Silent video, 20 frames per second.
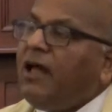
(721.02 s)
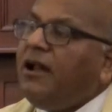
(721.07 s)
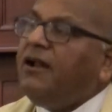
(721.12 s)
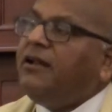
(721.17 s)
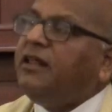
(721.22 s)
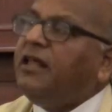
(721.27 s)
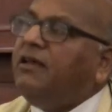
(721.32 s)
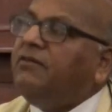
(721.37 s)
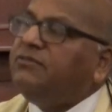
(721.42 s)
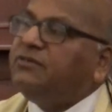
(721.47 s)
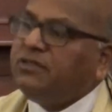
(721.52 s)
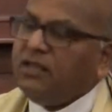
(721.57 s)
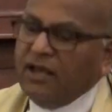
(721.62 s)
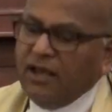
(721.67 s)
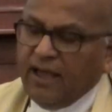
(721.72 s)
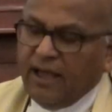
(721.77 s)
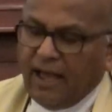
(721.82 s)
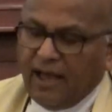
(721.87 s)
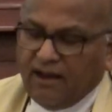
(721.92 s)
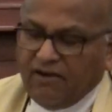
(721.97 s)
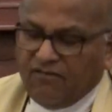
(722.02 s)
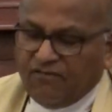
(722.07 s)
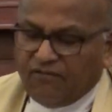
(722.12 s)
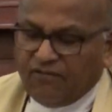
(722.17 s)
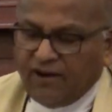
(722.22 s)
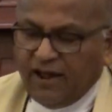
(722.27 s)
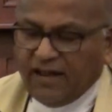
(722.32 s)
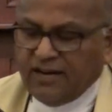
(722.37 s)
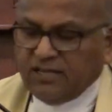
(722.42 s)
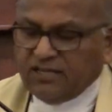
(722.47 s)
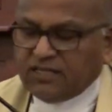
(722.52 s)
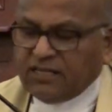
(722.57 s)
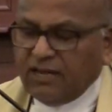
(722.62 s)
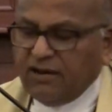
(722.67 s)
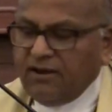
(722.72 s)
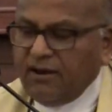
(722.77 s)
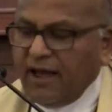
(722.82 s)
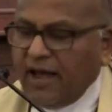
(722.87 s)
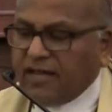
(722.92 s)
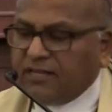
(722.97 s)
relatives and friends
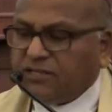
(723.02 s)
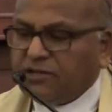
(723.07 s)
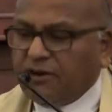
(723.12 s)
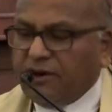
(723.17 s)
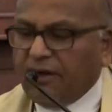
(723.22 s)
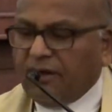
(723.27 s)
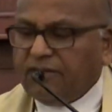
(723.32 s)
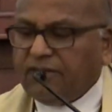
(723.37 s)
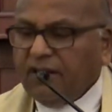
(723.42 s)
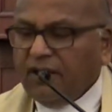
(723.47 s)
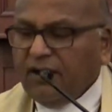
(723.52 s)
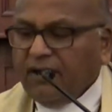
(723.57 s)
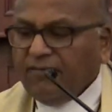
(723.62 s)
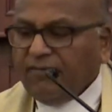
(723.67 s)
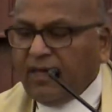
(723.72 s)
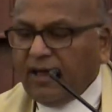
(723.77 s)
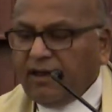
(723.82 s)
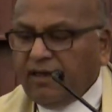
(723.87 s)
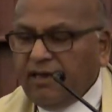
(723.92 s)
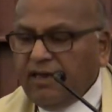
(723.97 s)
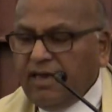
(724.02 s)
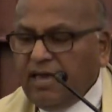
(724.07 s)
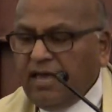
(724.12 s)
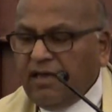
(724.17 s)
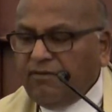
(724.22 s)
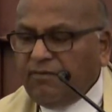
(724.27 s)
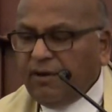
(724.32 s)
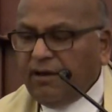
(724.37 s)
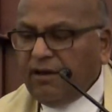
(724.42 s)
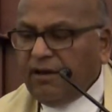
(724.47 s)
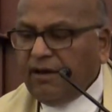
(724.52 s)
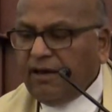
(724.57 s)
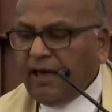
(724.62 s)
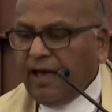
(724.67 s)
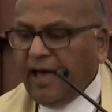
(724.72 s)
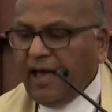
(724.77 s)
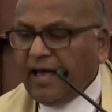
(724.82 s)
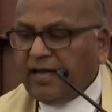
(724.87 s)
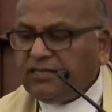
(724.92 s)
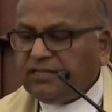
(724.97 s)
in Nazareth that even
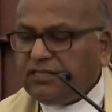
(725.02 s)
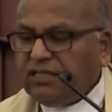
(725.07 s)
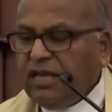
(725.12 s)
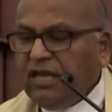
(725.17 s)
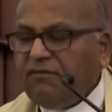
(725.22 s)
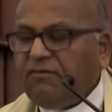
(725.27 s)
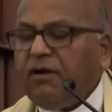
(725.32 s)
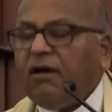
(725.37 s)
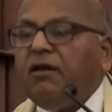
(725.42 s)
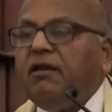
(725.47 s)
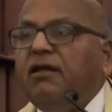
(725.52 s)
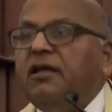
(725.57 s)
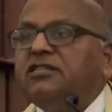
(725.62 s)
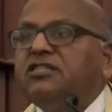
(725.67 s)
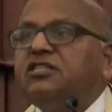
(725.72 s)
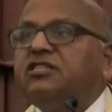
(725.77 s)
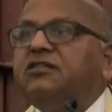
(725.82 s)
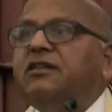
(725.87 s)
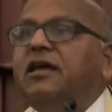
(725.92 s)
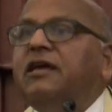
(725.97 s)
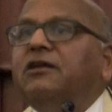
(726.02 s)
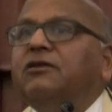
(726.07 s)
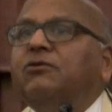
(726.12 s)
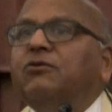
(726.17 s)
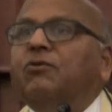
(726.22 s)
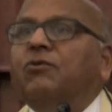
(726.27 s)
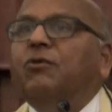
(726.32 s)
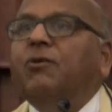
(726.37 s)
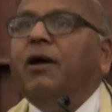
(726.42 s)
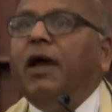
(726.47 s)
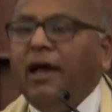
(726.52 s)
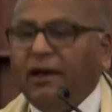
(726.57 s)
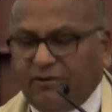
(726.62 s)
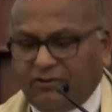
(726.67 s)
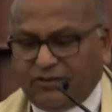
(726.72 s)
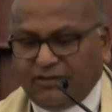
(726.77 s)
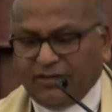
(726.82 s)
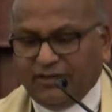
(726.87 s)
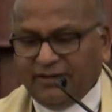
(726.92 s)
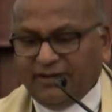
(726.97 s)
as they were listening to
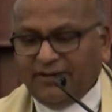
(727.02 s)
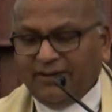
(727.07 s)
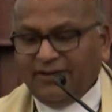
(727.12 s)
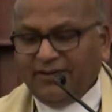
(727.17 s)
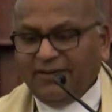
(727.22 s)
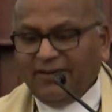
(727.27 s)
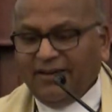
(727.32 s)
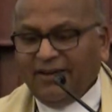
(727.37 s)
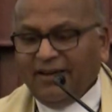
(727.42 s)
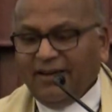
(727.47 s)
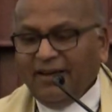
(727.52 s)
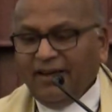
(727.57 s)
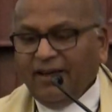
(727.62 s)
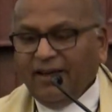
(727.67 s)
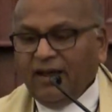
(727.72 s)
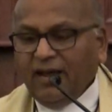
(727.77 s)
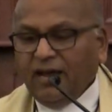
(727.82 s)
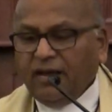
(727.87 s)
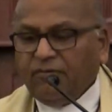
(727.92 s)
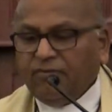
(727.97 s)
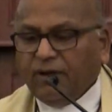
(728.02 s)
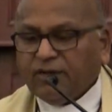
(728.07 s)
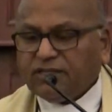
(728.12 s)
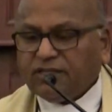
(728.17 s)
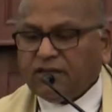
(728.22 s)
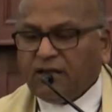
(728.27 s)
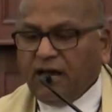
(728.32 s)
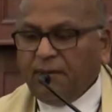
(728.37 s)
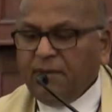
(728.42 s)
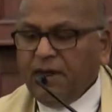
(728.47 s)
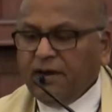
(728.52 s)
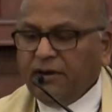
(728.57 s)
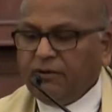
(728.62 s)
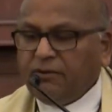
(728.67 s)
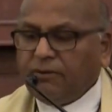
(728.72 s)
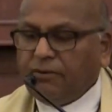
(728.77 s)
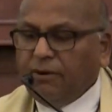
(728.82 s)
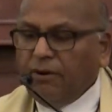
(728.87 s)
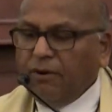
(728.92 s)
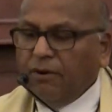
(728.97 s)
it was
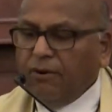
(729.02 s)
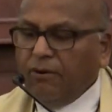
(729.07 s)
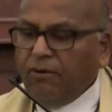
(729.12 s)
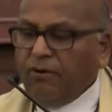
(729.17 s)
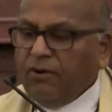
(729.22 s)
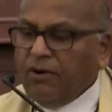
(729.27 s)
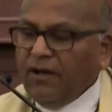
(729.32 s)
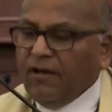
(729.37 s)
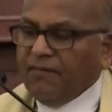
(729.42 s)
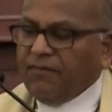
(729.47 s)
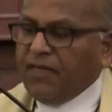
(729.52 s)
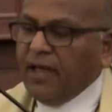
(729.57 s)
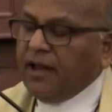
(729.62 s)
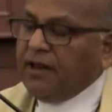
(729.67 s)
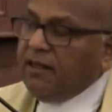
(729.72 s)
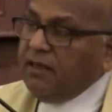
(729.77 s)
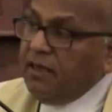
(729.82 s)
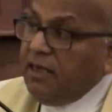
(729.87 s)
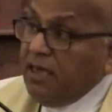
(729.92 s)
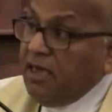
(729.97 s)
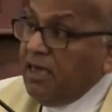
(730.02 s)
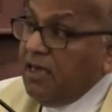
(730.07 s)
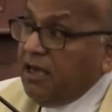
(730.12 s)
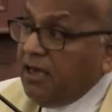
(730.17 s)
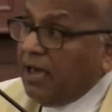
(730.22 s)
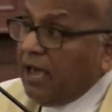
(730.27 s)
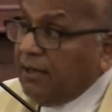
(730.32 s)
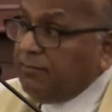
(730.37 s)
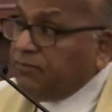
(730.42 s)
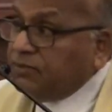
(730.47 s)
coming true that He